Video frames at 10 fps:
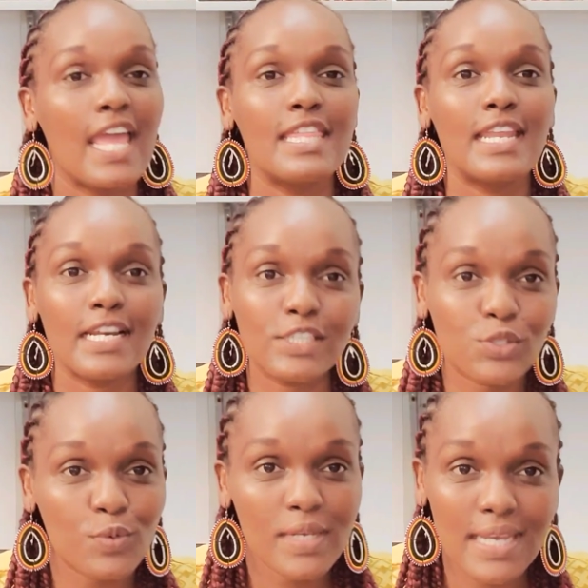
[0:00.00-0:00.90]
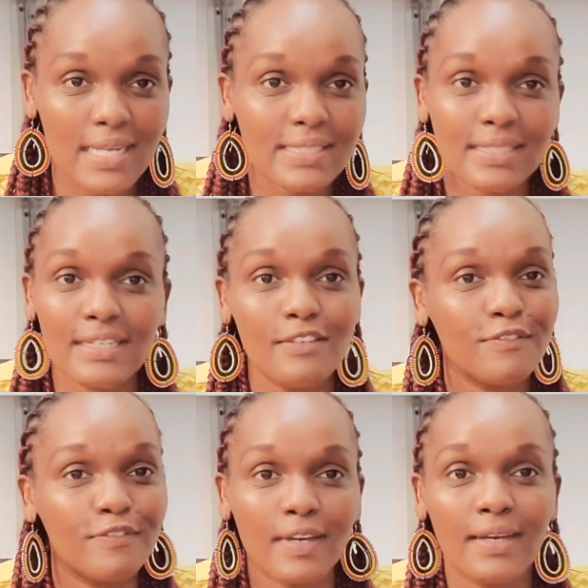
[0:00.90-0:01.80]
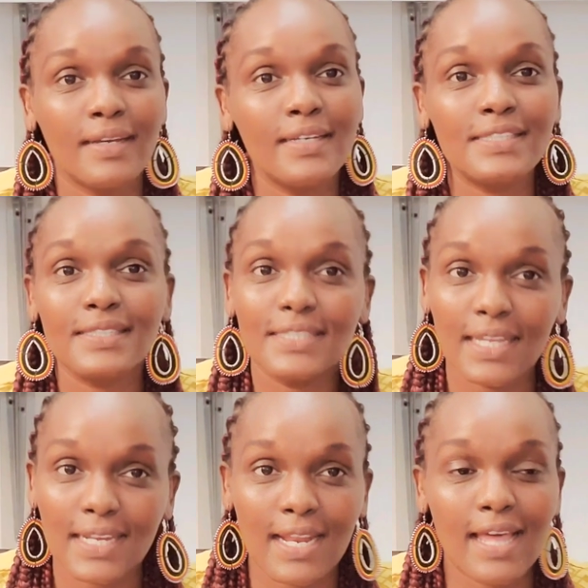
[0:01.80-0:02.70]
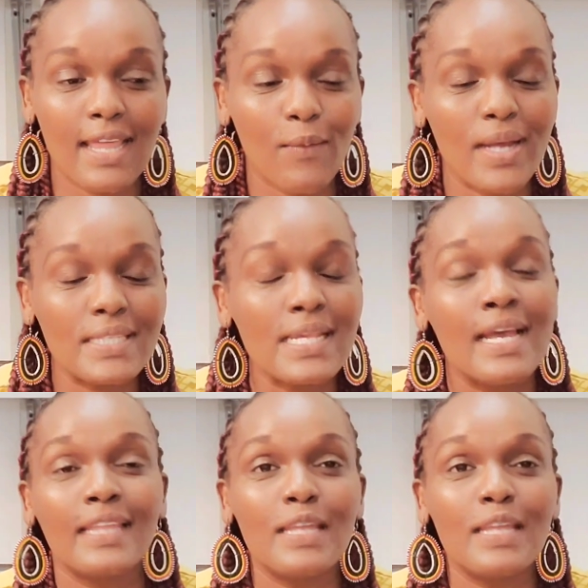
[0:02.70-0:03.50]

in the next 2 years, if it's decided otherwise,